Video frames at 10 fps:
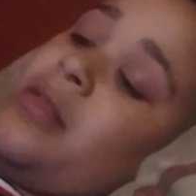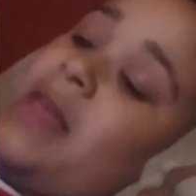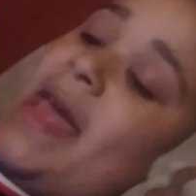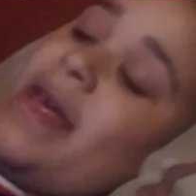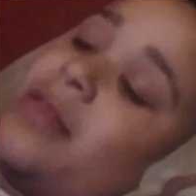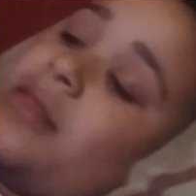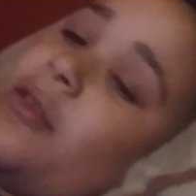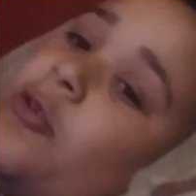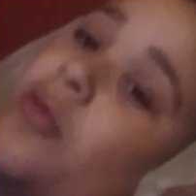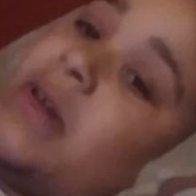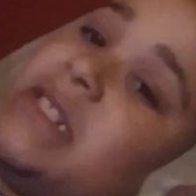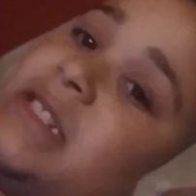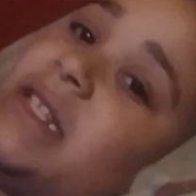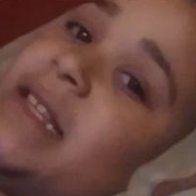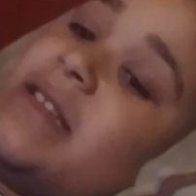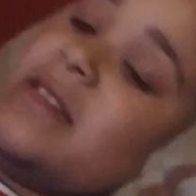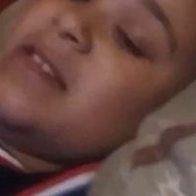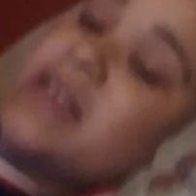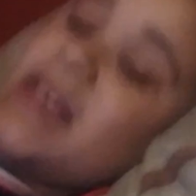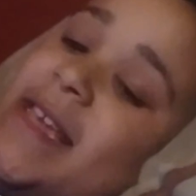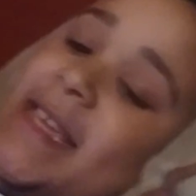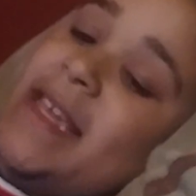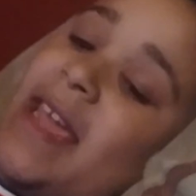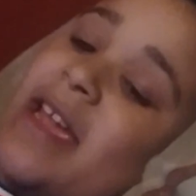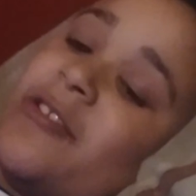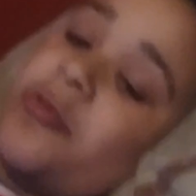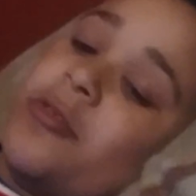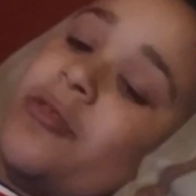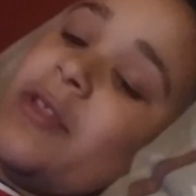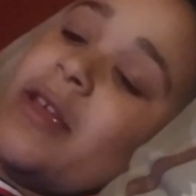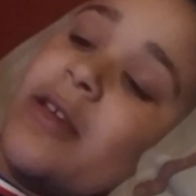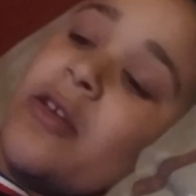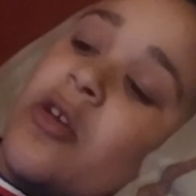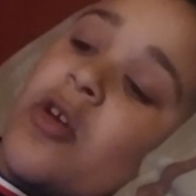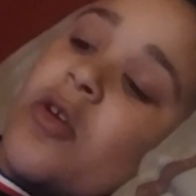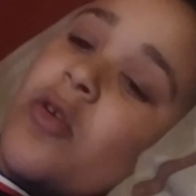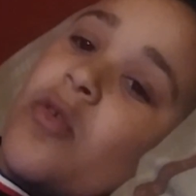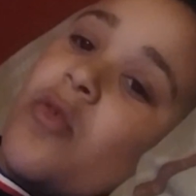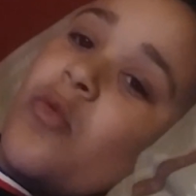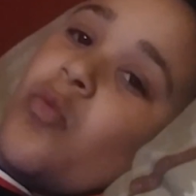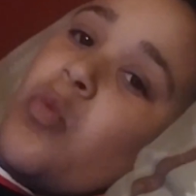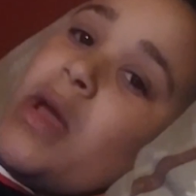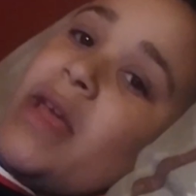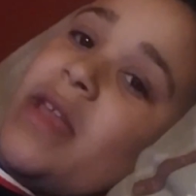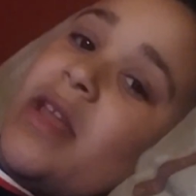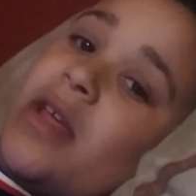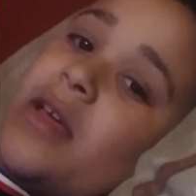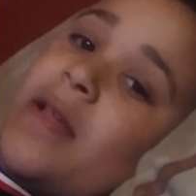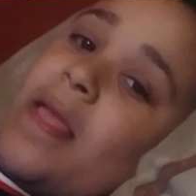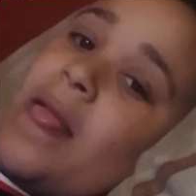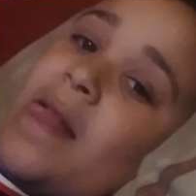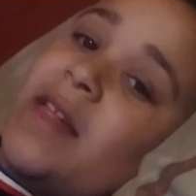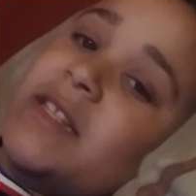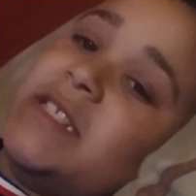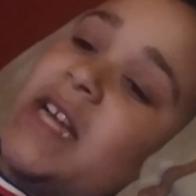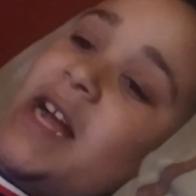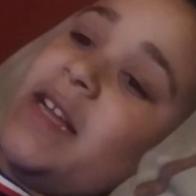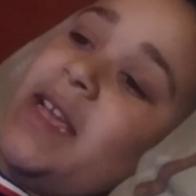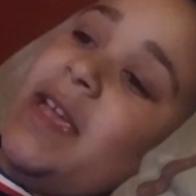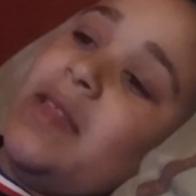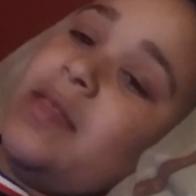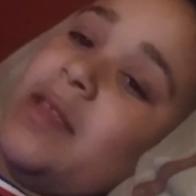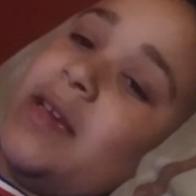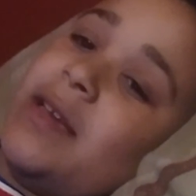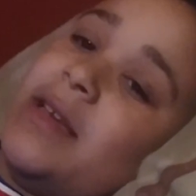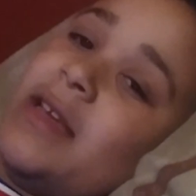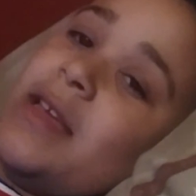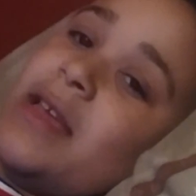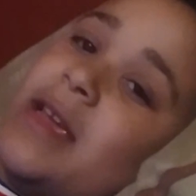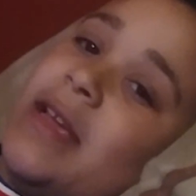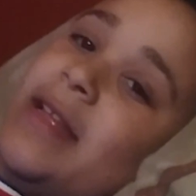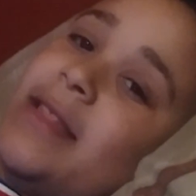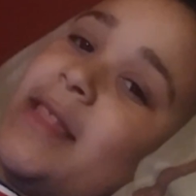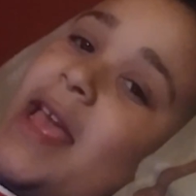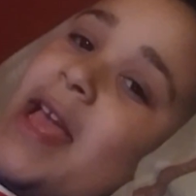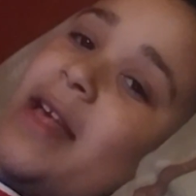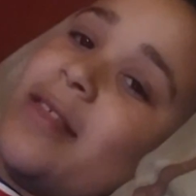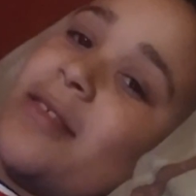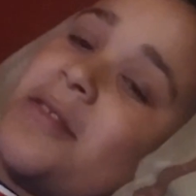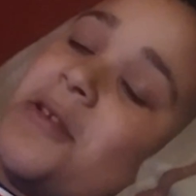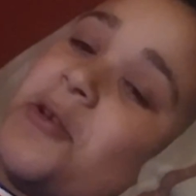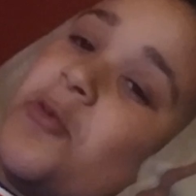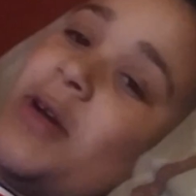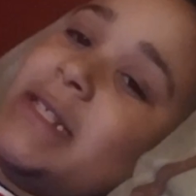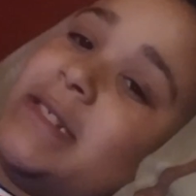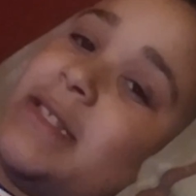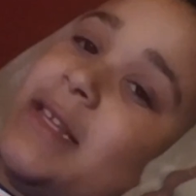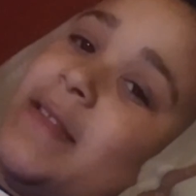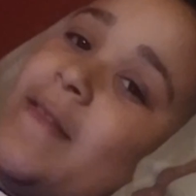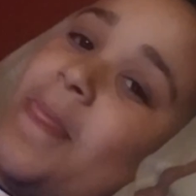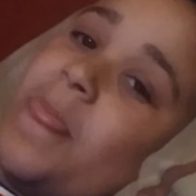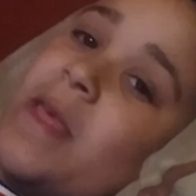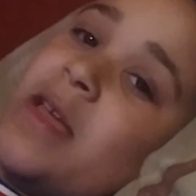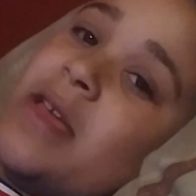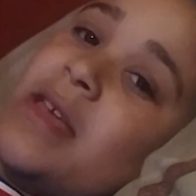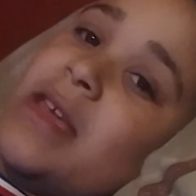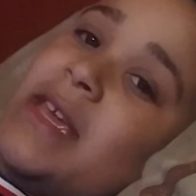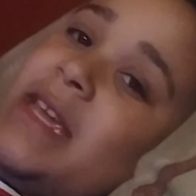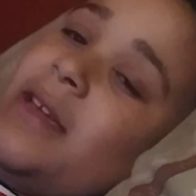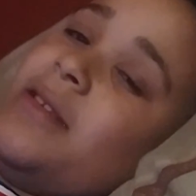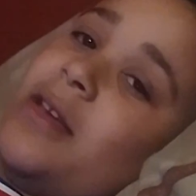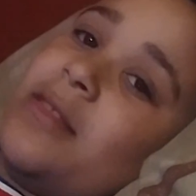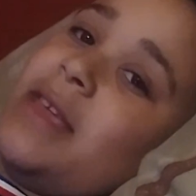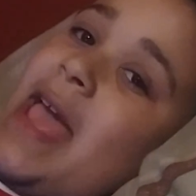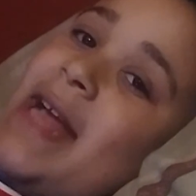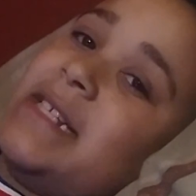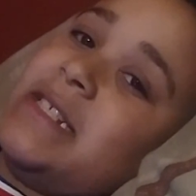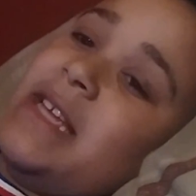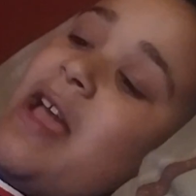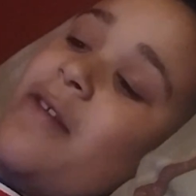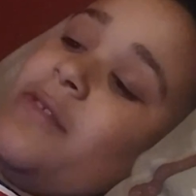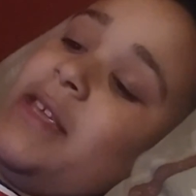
is asked a question, he answers it. When John Kasich is asked a question, he doesn't actually